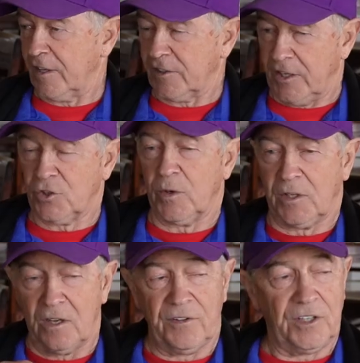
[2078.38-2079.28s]
out the next week,
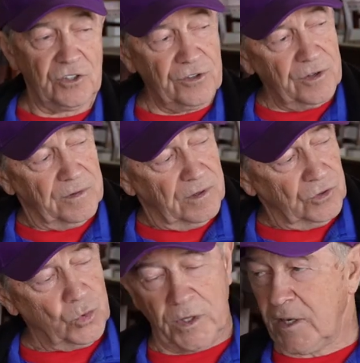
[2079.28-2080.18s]
no, these are the
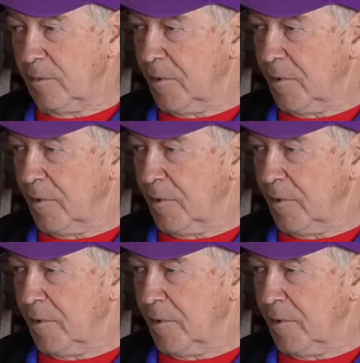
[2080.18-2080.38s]
twenty-eight